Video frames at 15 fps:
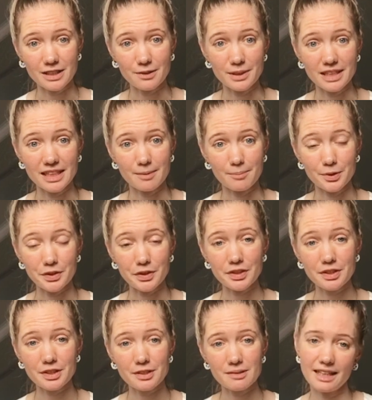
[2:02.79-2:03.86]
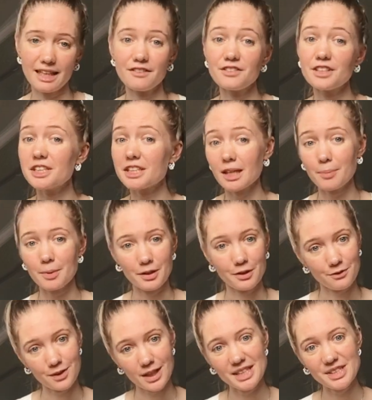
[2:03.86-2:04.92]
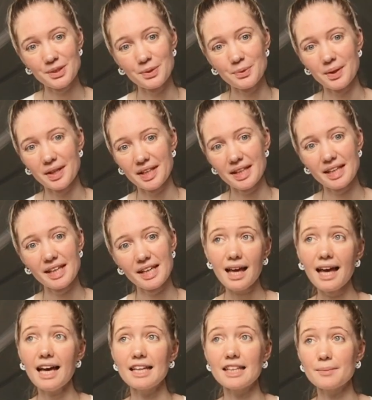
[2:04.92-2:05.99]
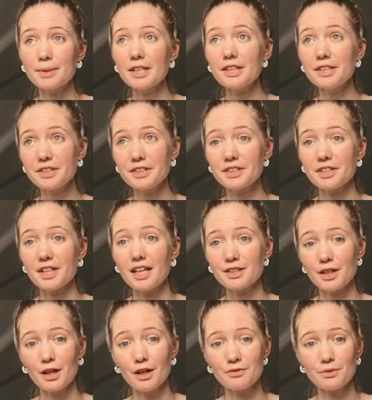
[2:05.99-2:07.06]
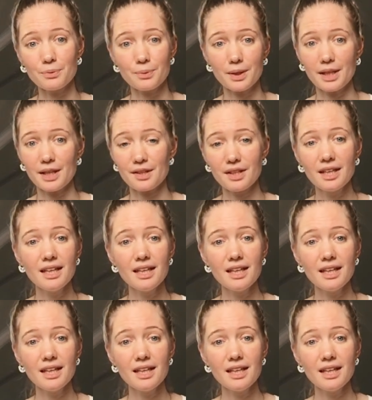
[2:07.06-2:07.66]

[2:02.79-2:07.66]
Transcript: reading books. I finished a couple on the flight on the way here, and I'm going to start off with